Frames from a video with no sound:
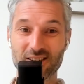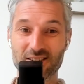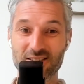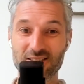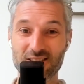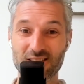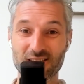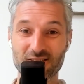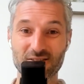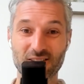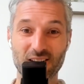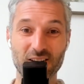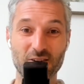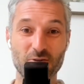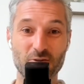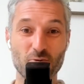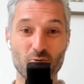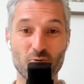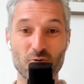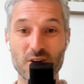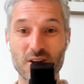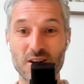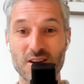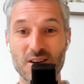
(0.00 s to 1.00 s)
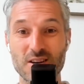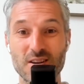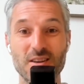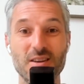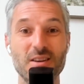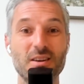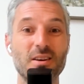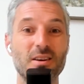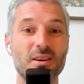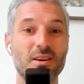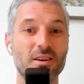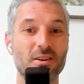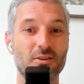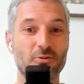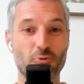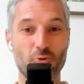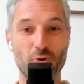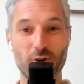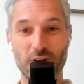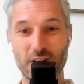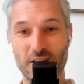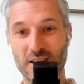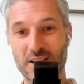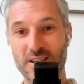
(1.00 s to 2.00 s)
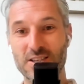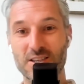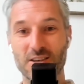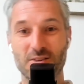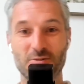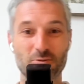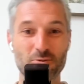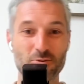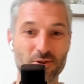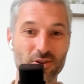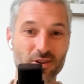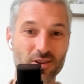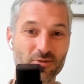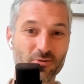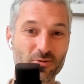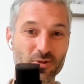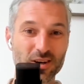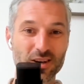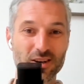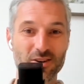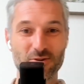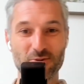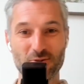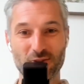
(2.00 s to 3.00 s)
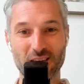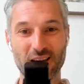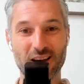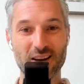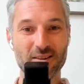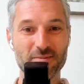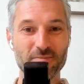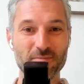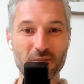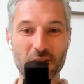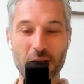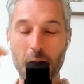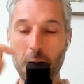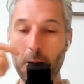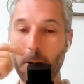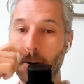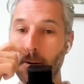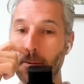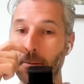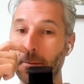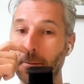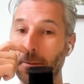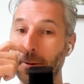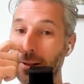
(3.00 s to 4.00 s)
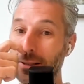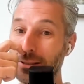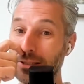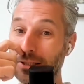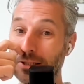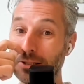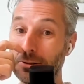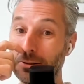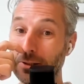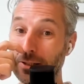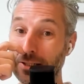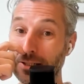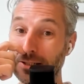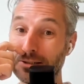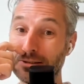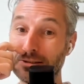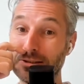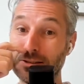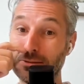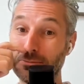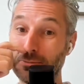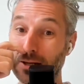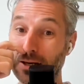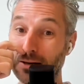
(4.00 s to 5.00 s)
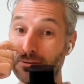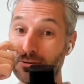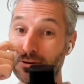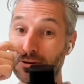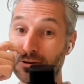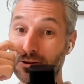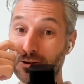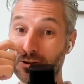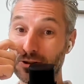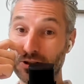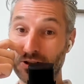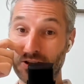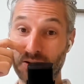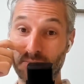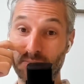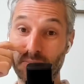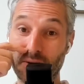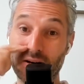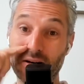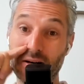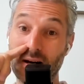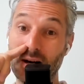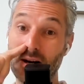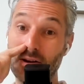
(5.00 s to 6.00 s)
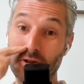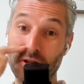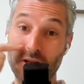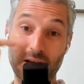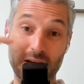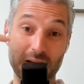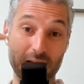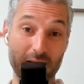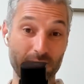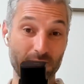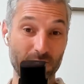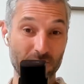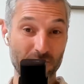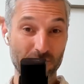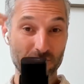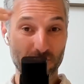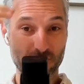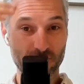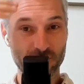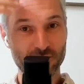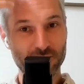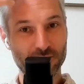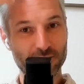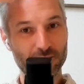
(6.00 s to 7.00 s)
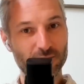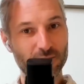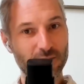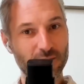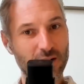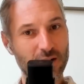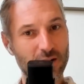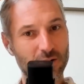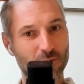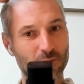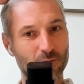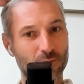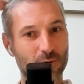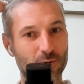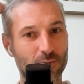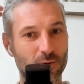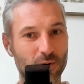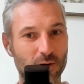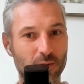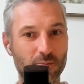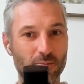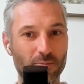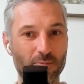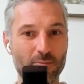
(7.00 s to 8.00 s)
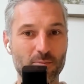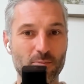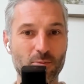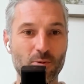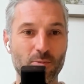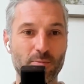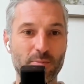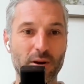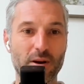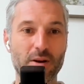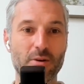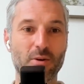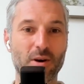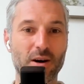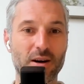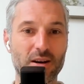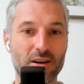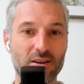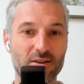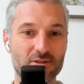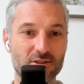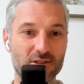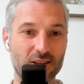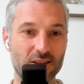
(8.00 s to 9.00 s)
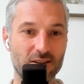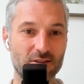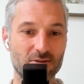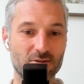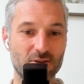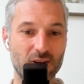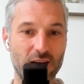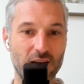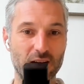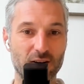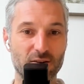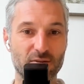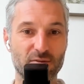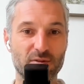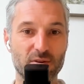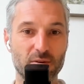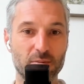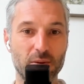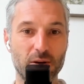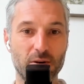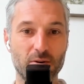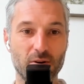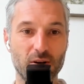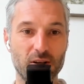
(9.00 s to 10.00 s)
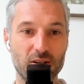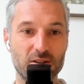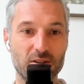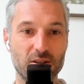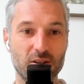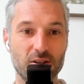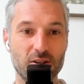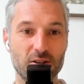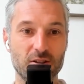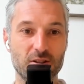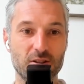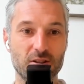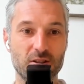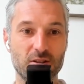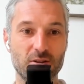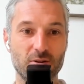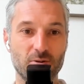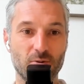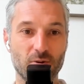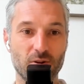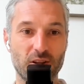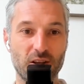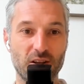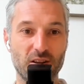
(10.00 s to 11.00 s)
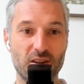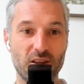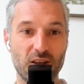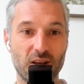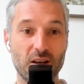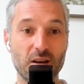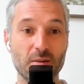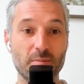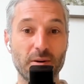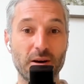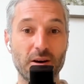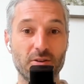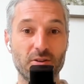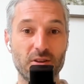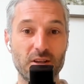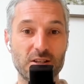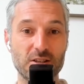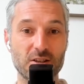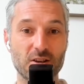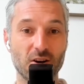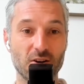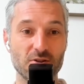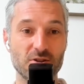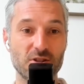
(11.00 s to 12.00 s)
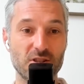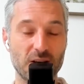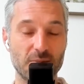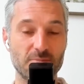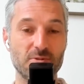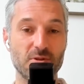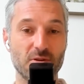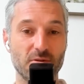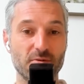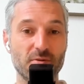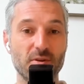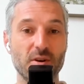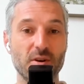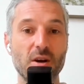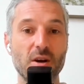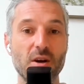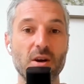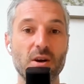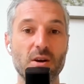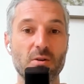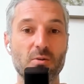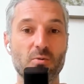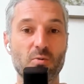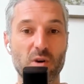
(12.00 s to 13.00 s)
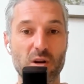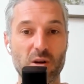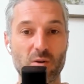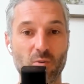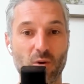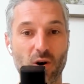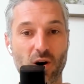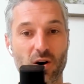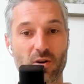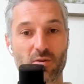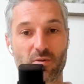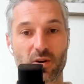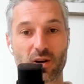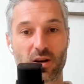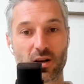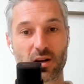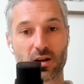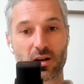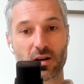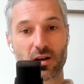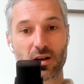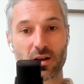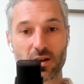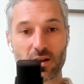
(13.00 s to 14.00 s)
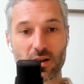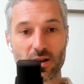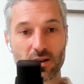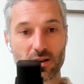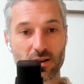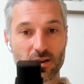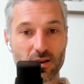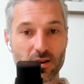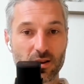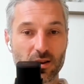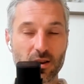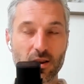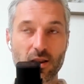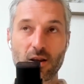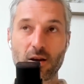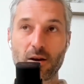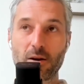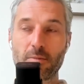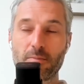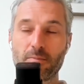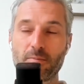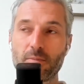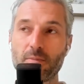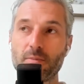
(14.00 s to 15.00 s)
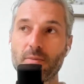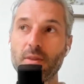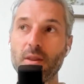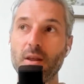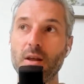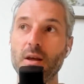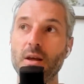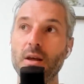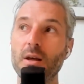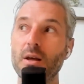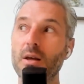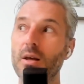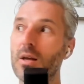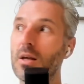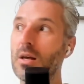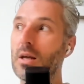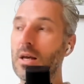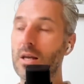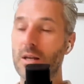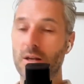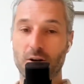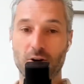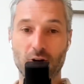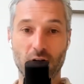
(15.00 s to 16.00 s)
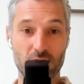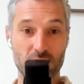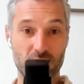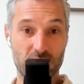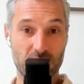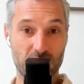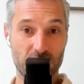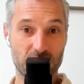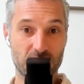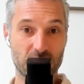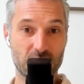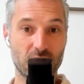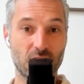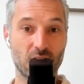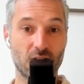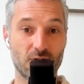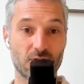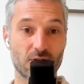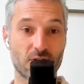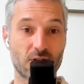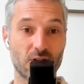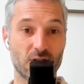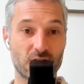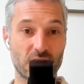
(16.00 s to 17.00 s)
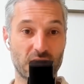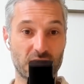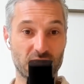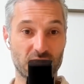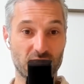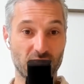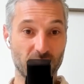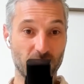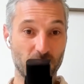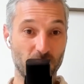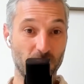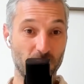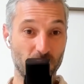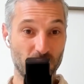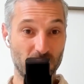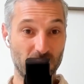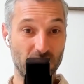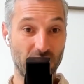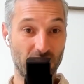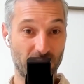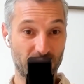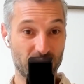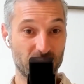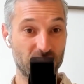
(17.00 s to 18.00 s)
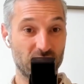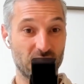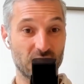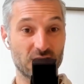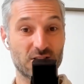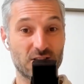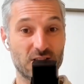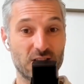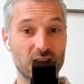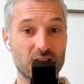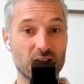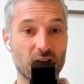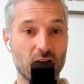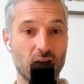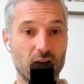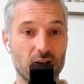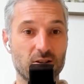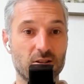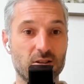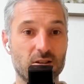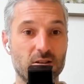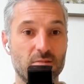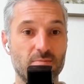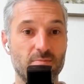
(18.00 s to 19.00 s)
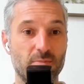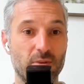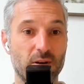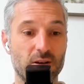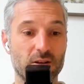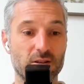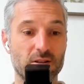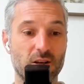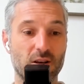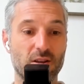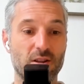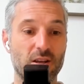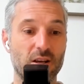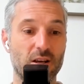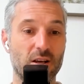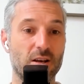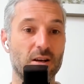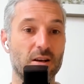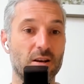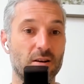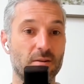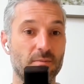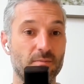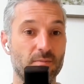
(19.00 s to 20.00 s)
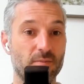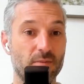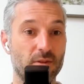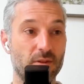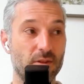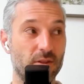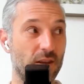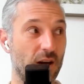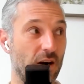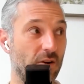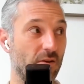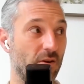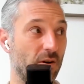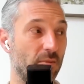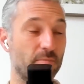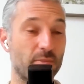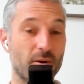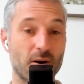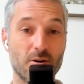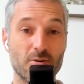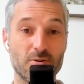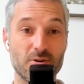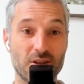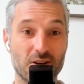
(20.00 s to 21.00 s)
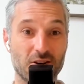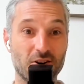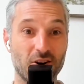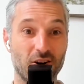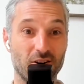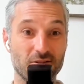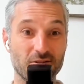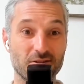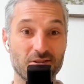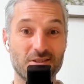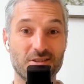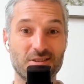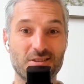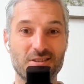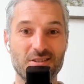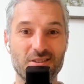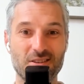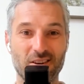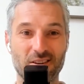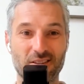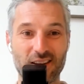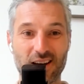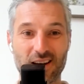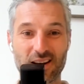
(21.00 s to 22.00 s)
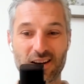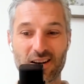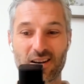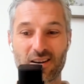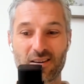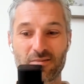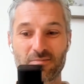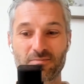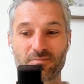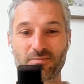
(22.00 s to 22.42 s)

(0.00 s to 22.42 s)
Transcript: stuff like read this and redo that. It's quite interesting. We haven't touched on that, but I think it sort of be quite interesting to hear from our listeners what they think about these concepts of rewiring in the context of what we have just discussed, because I think there are pros and cons on that, and